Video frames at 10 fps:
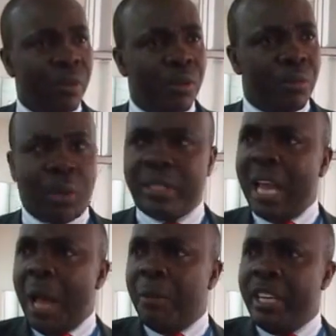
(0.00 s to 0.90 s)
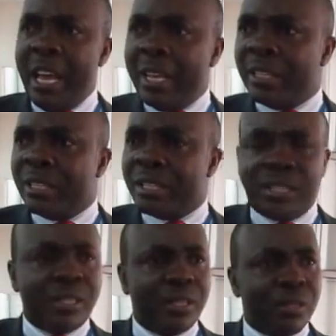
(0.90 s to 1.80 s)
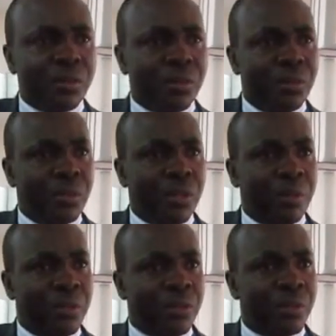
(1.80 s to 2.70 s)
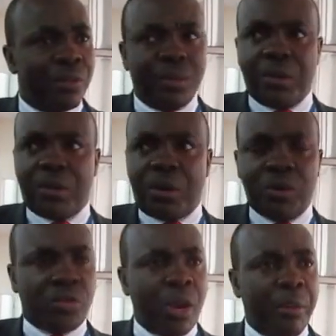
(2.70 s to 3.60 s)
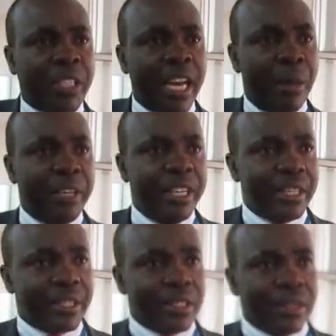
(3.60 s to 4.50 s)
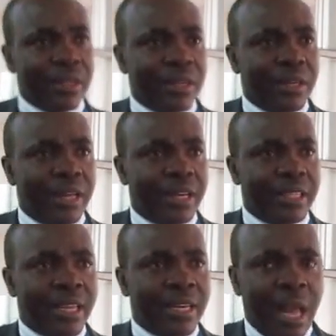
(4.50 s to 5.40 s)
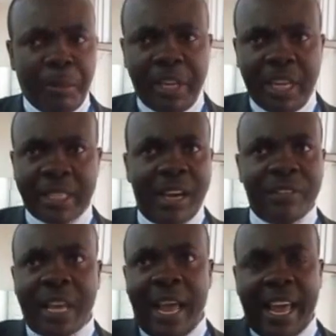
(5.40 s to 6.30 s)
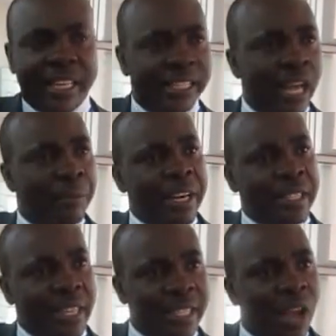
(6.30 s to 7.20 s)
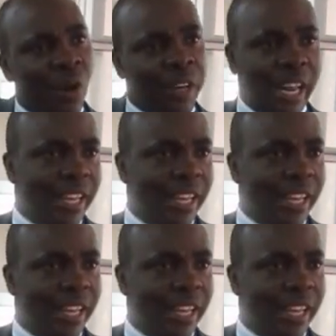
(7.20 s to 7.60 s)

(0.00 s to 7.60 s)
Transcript: Because the MMDAs, who are supposed to control and monitor the MMDAs, understand, the MMDAs have their head, their ministers, they are all there.